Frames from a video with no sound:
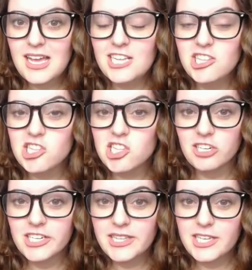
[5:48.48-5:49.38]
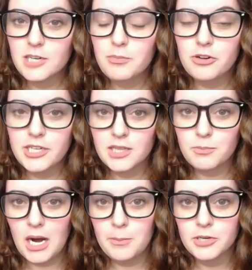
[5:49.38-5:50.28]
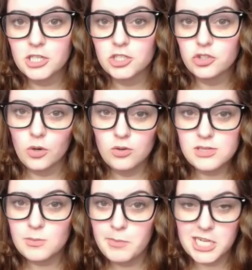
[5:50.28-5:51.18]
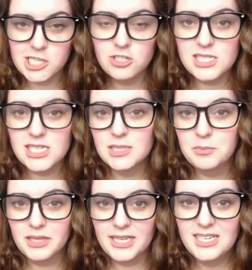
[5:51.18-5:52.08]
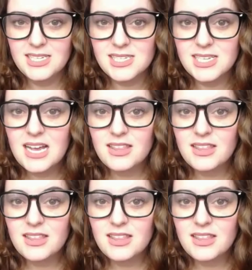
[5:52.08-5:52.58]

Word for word: ensuring that you're putting the proper controls and measures into place